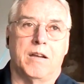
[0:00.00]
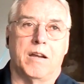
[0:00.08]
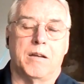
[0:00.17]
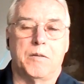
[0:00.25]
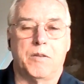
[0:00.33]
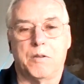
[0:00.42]

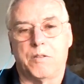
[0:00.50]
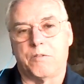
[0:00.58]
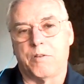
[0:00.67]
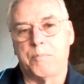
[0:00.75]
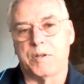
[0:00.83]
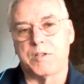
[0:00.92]
And the
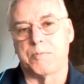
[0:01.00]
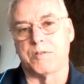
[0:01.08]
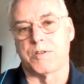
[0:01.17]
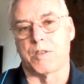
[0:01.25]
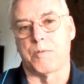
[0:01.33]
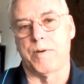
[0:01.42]
Three
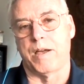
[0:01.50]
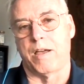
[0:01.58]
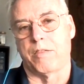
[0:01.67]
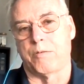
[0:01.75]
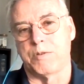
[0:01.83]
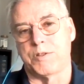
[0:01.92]
Principles of the
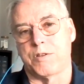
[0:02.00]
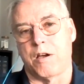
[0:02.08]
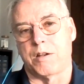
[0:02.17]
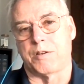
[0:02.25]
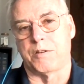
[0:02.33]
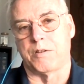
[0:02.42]
Path was
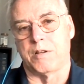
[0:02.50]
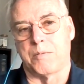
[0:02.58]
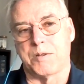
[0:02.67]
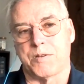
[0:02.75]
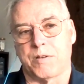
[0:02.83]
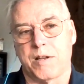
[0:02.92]
taught to
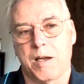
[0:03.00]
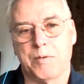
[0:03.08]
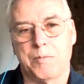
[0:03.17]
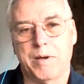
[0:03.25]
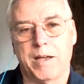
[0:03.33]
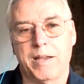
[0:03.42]
Lama
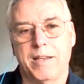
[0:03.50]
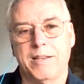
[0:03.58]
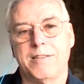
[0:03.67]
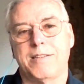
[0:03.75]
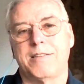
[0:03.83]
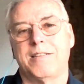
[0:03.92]
Tsongkhapa by
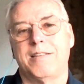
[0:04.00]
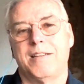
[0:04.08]
his